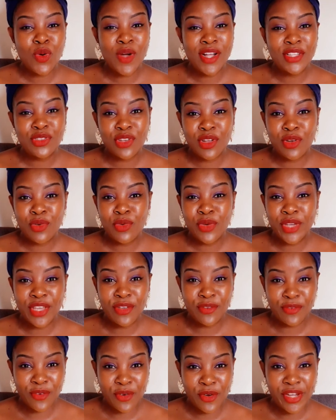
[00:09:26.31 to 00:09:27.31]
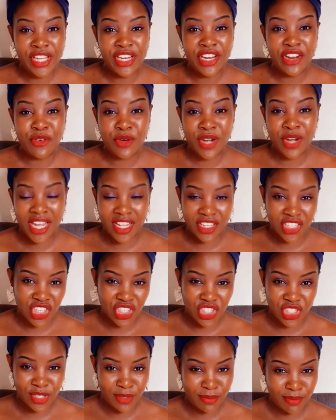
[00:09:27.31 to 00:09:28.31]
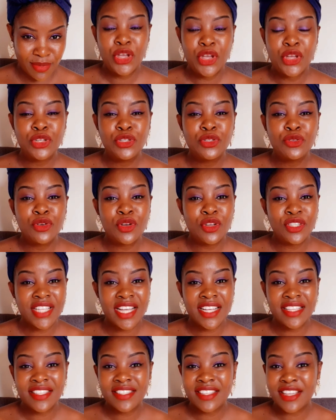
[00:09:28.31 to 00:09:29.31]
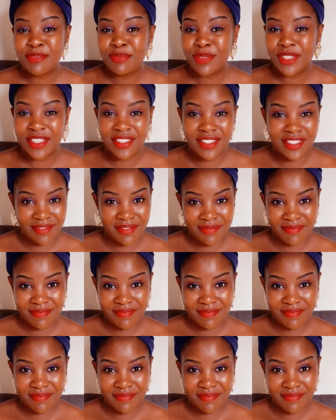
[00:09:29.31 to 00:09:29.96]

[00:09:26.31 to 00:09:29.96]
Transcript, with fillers: what you're looking for in a relationship, do not accept it.